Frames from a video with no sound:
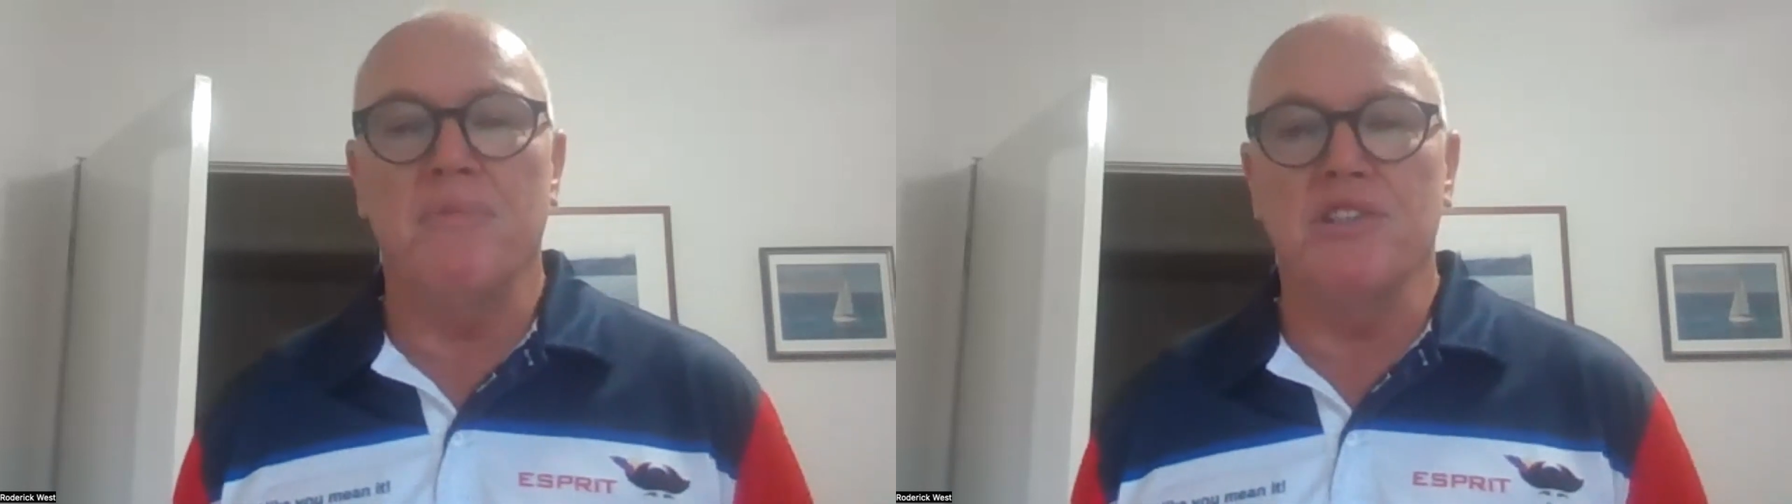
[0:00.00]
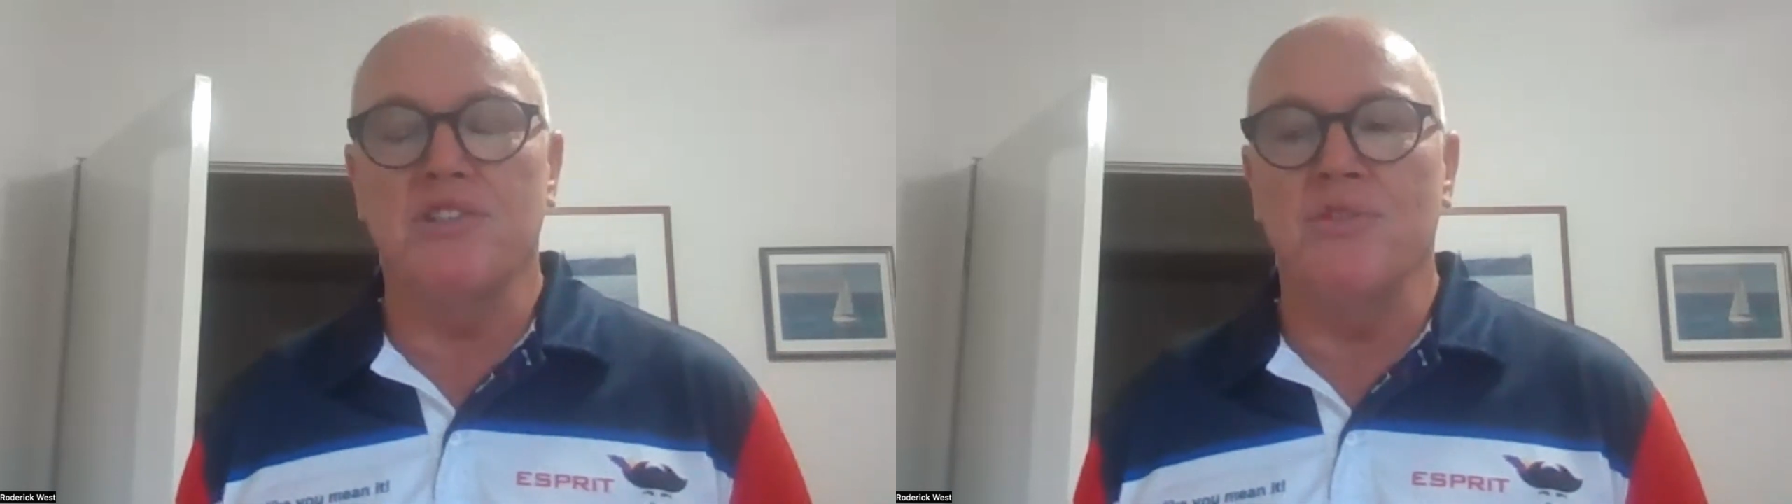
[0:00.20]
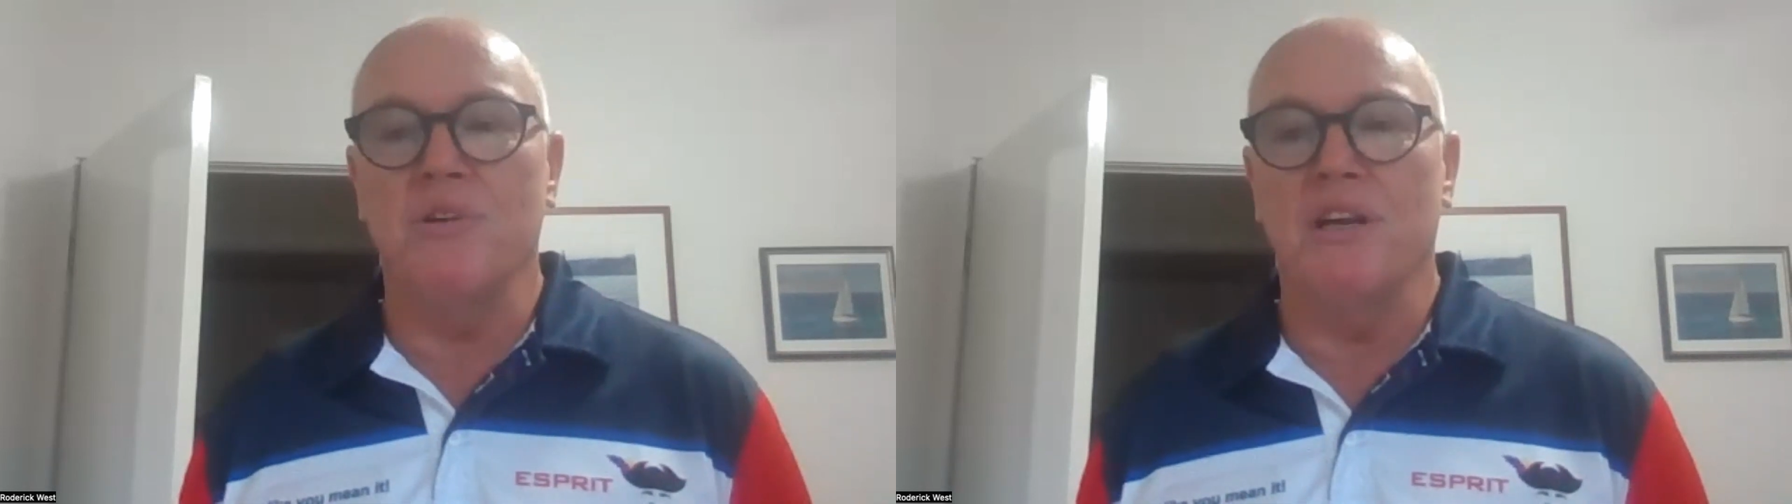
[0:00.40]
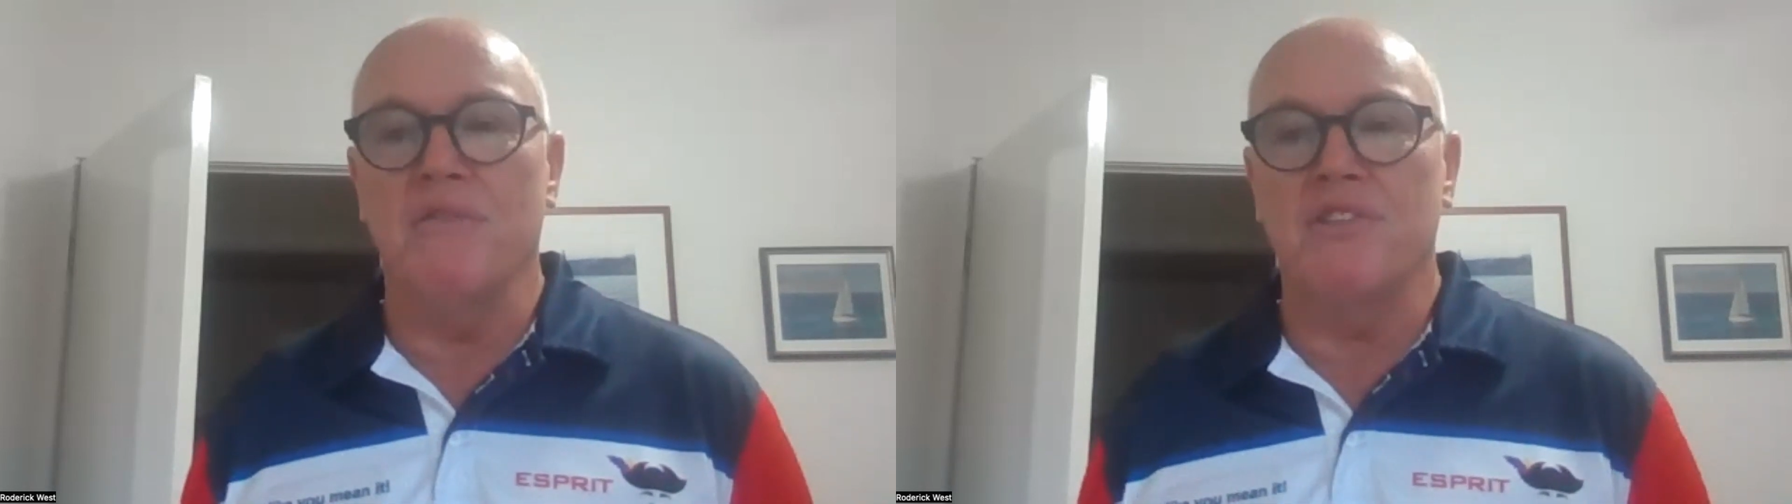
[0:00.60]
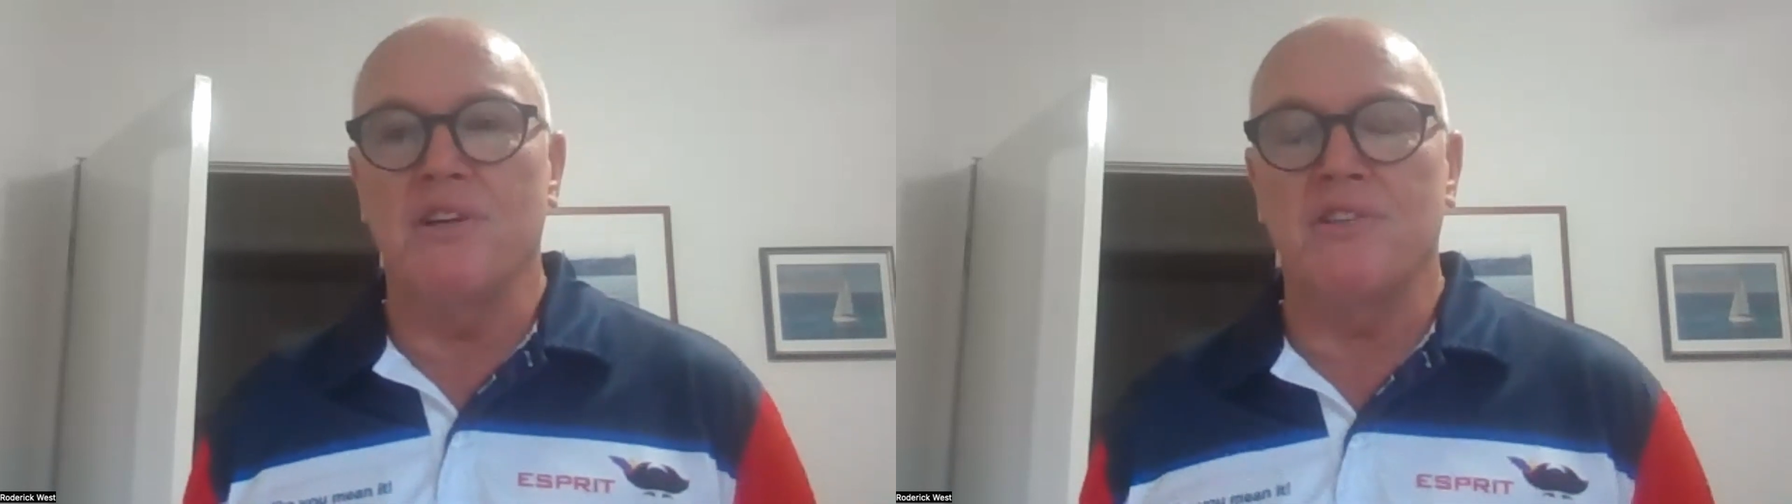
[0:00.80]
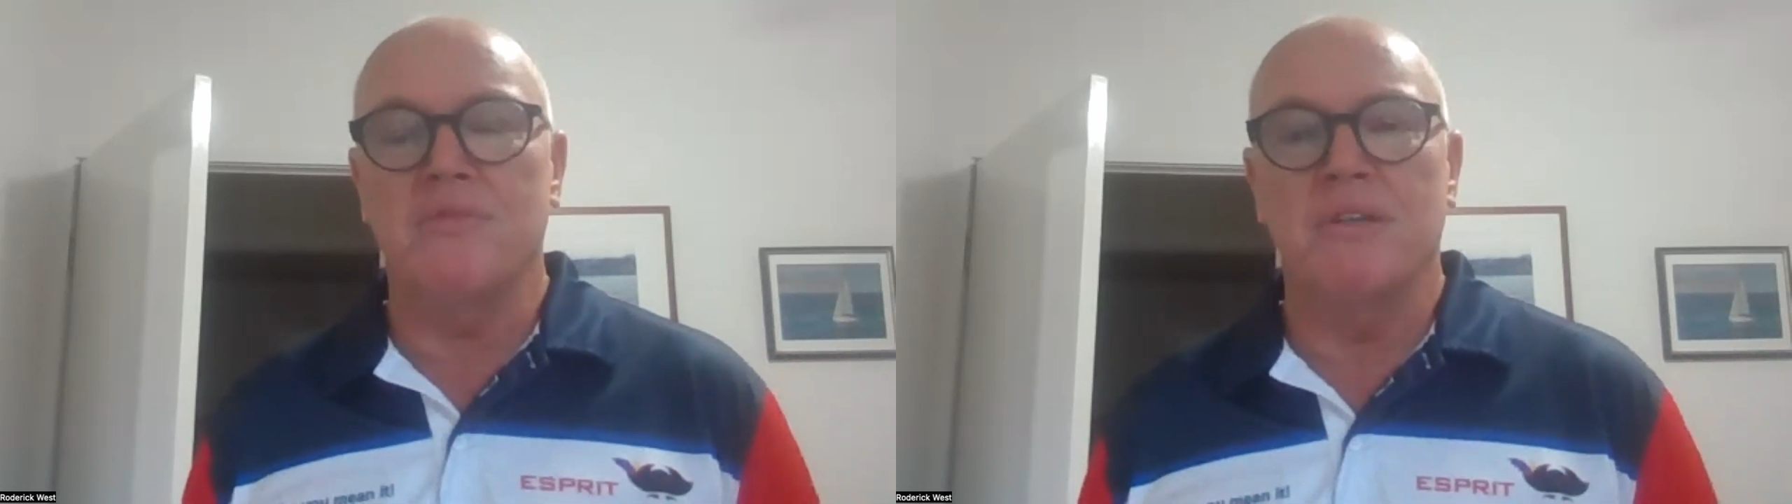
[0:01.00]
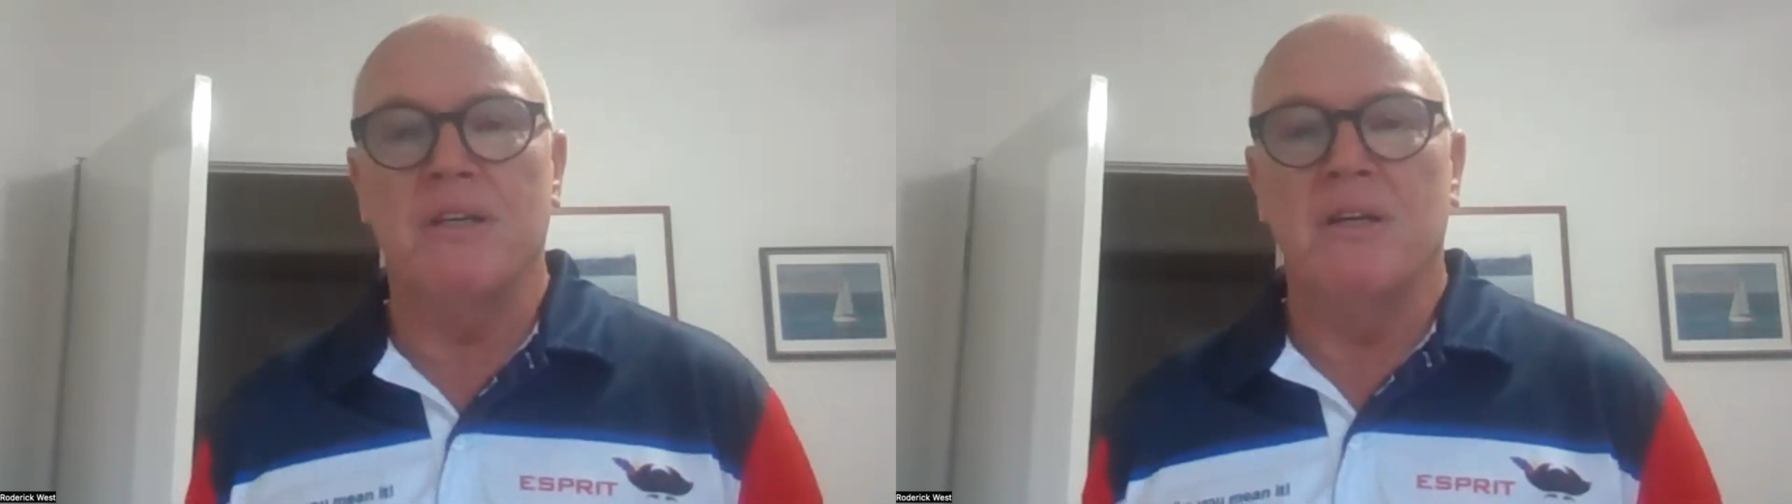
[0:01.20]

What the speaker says: much doing it ever since.